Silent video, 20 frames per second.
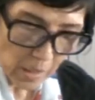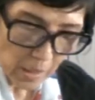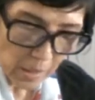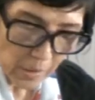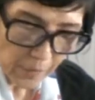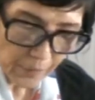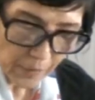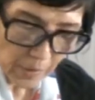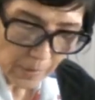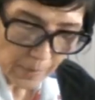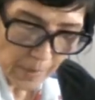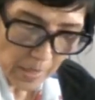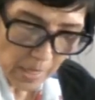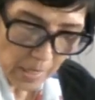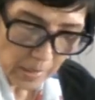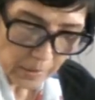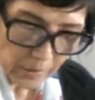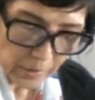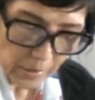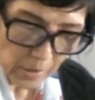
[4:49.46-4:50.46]
If a
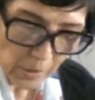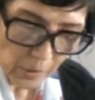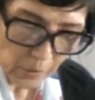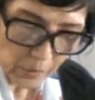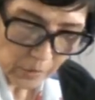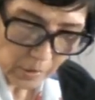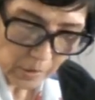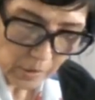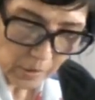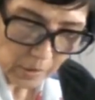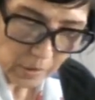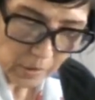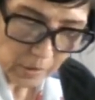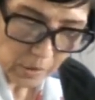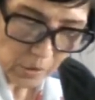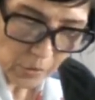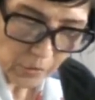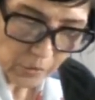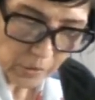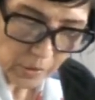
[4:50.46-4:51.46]
man sells his
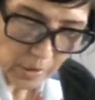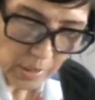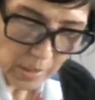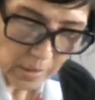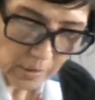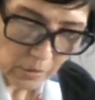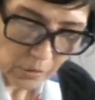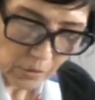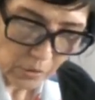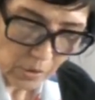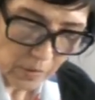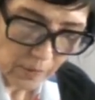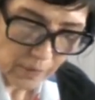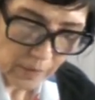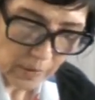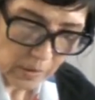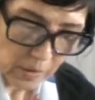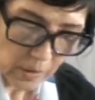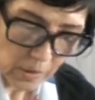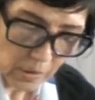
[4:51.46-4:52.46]
daughter as a
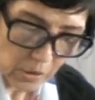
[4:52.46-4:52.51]
servant,